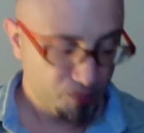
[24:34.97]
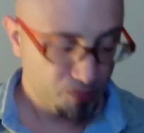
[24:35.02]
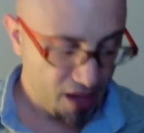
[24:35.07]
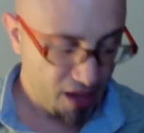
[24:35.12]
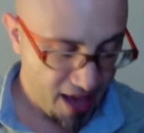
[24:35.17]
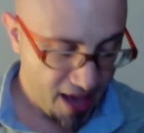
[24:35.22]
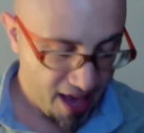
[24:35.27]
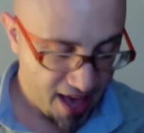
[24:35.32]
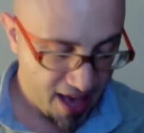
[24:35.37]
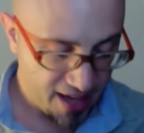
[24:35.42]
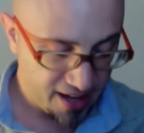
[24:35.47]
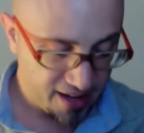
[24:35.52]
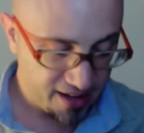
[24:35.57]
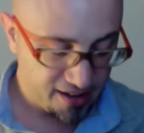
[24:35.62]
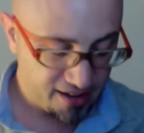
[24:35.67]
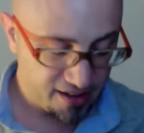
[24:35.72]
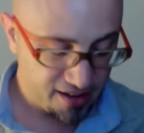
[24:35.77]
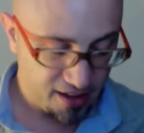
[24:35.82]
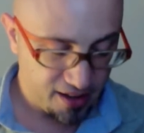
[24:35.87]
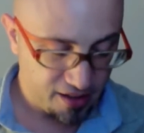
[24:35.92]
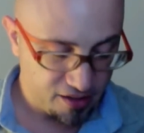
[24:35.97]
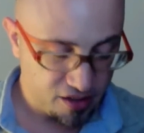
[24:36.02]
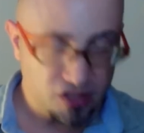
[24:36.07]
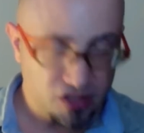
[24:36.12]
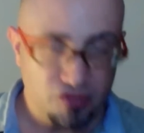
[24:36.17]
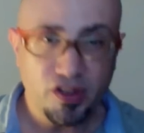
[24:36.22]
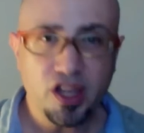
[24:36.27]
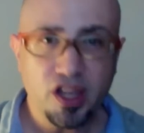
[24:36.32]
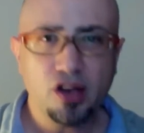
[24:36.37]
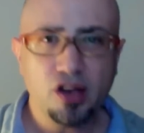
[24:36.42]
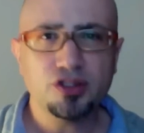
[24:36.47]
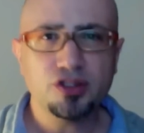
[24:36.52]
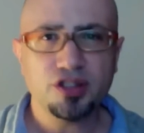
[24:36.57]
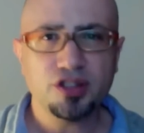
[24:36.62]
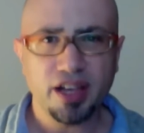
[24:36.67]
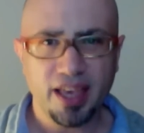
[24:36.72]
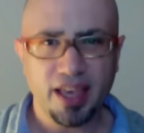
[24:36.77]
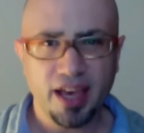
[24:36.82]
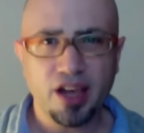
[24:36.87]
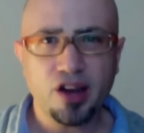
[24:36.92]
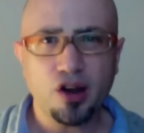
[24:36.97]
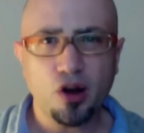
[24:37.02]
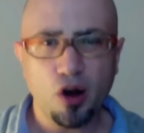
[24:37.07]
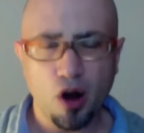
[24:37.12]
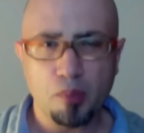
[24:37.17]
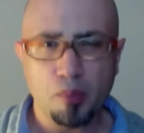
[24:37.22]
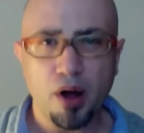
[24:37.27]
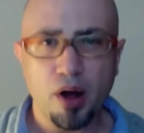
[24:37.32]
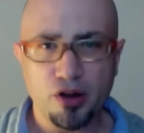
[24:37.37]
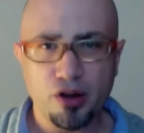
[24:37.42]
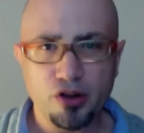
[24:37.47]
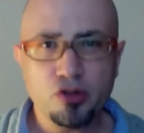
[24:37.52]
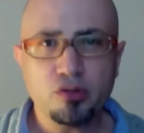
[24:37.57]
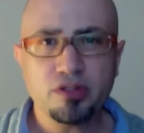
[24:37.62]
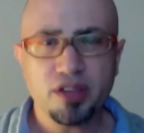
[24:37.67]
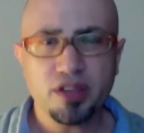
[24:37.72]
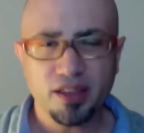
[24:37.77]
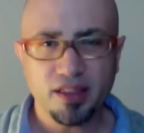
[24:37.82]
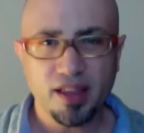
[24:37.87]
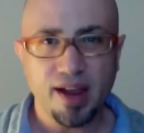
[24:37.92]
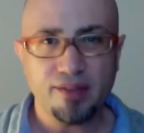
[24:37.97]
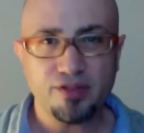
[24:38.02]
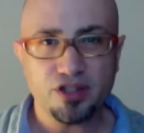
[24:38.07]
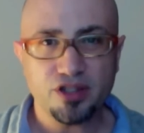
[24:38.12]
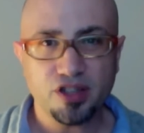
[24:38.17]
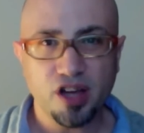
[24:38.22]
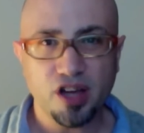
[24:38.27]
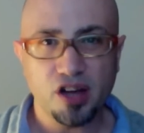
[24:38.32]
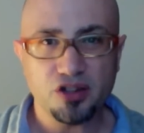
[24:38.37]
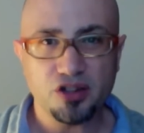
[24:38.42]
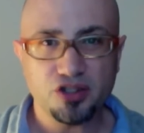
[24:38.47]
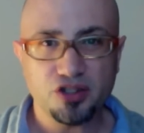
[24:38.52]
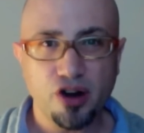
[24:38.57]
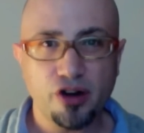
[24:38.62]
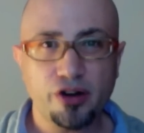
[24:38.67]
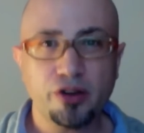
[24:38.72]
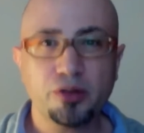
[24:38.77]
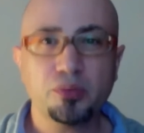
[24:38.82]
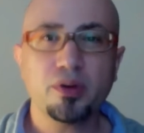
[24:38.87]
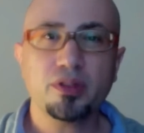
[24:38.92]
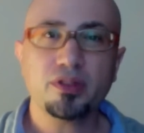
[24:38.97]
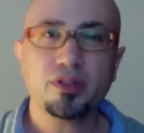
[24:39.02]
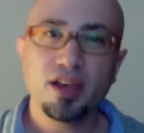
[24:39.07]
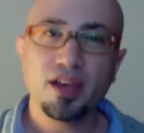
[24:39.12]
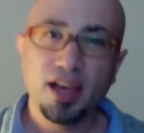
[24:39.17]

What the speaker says: And these videos, again, are a new thing that I've just gotten started with.